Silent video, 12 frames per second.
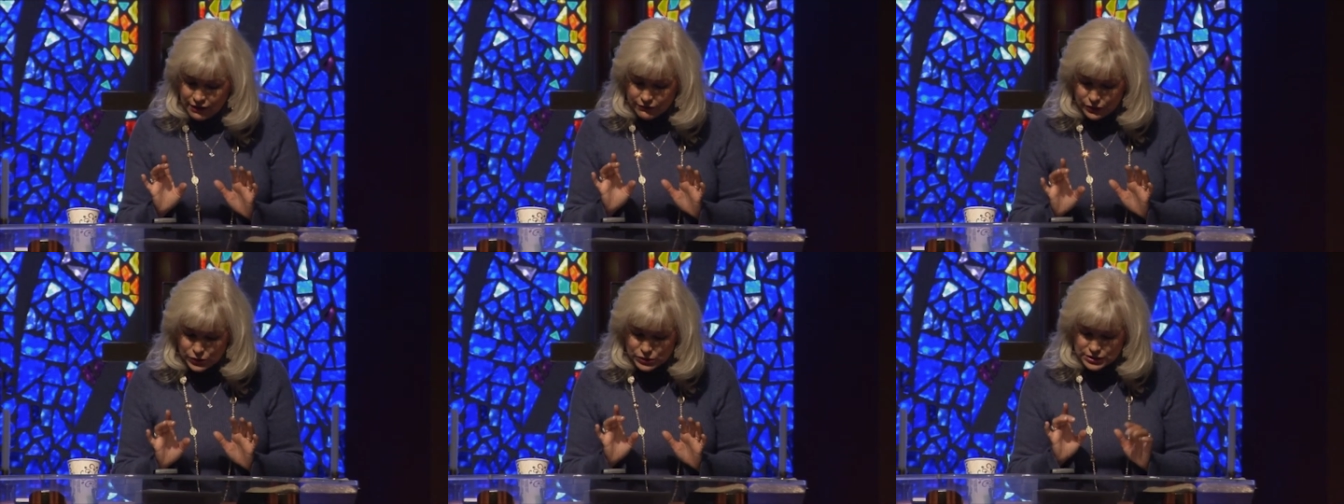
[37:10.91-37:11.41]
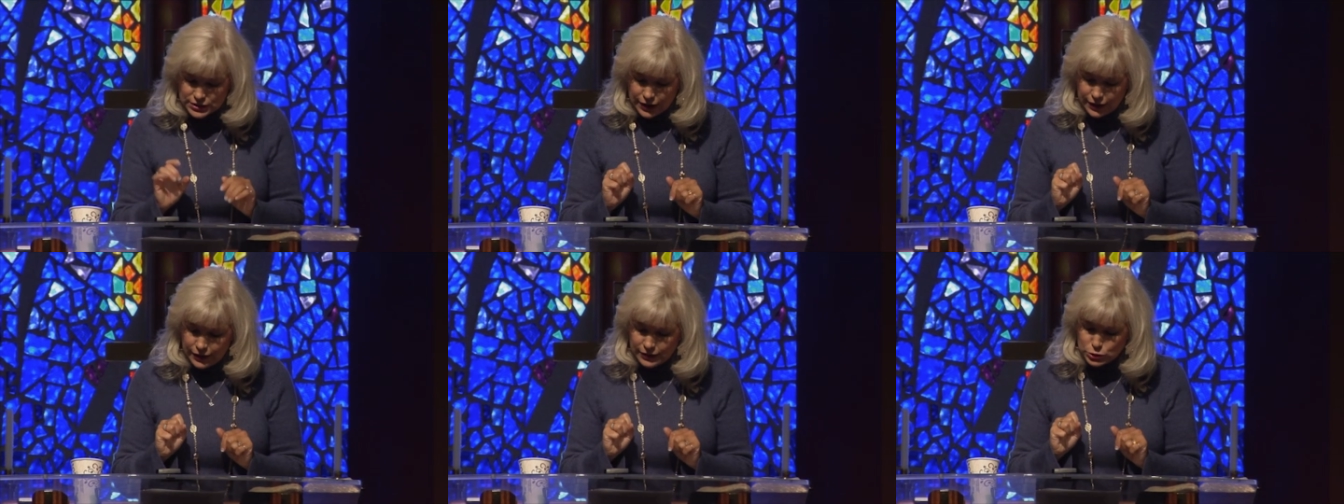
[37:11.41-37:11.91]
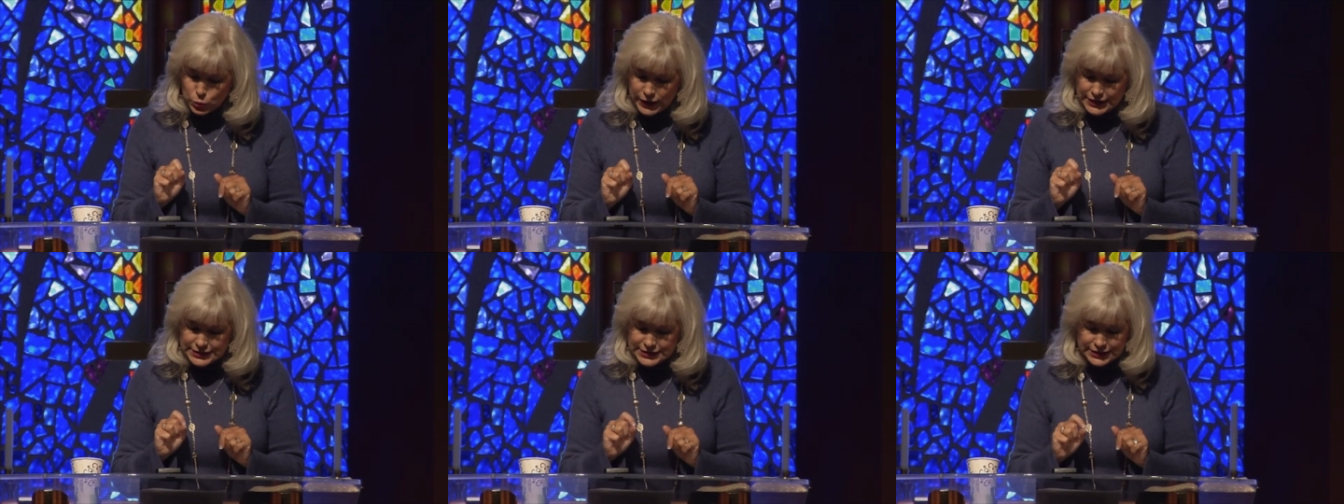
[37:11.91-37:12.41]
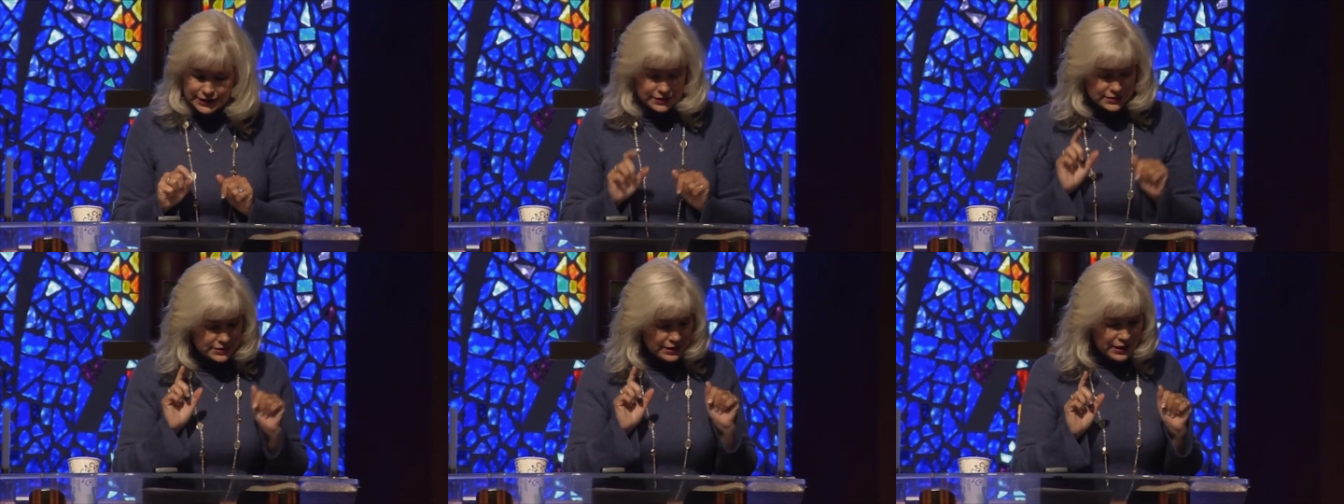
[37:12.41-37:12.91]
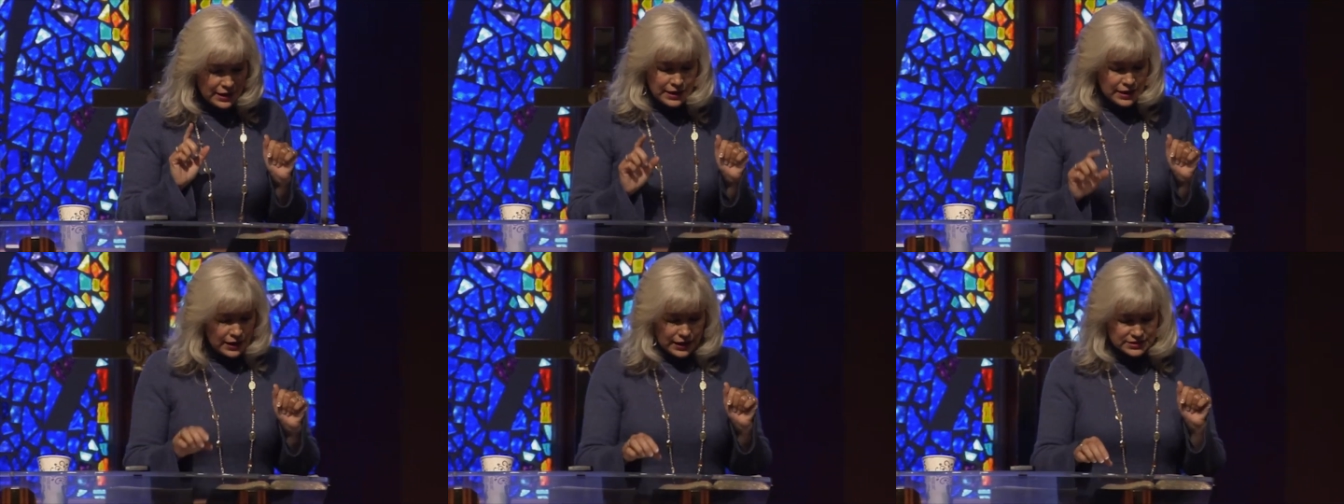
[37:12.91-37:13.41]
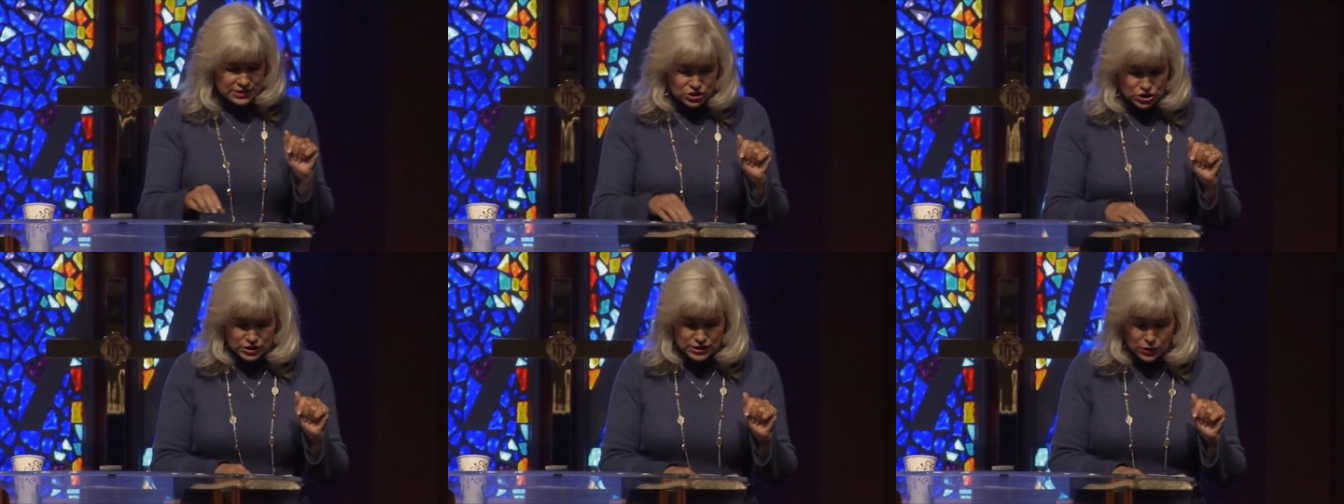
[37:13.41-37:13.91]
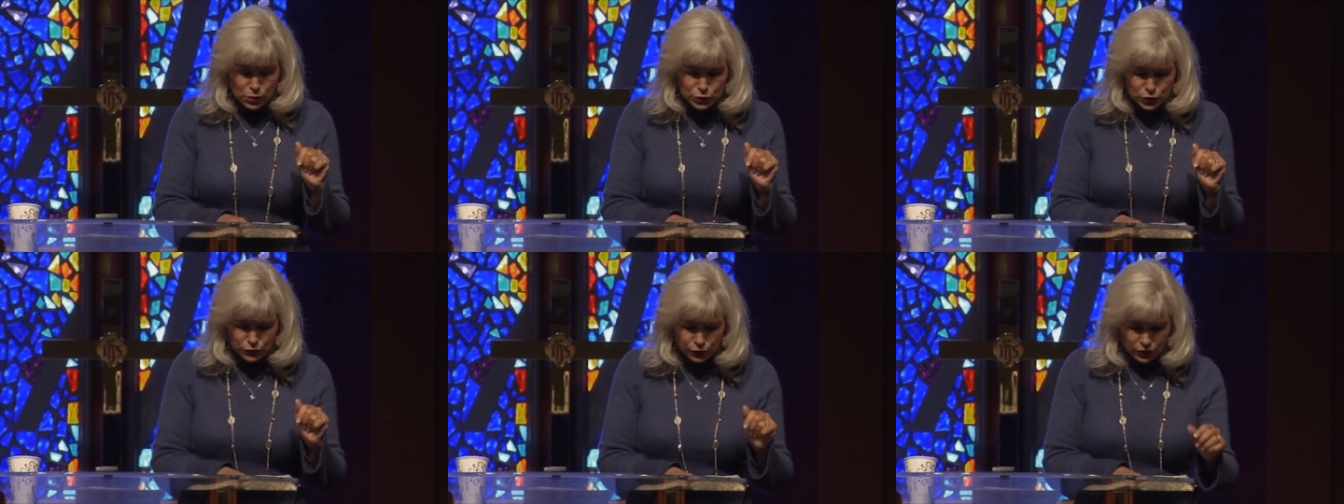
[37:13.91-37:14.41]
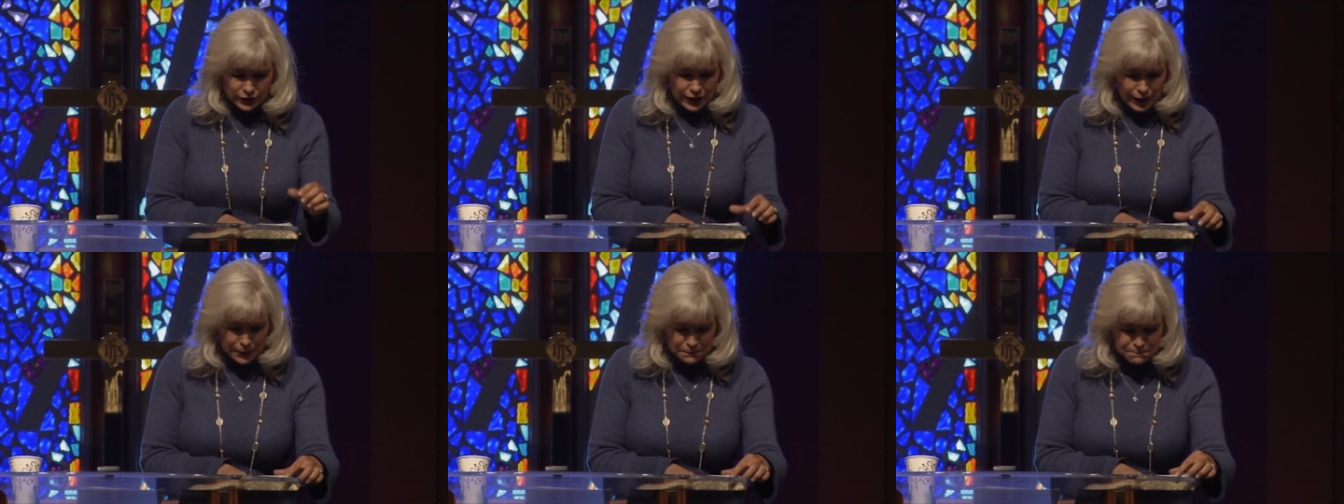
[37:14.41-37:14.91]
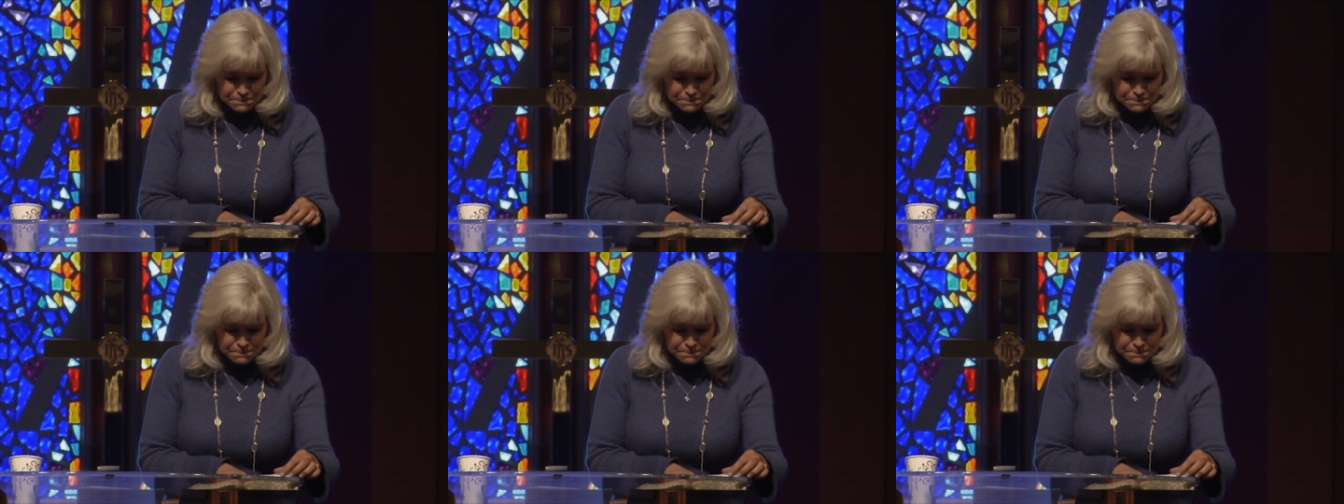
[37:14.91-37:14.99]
verse uh, twenty-six, because it's just so beautiful again.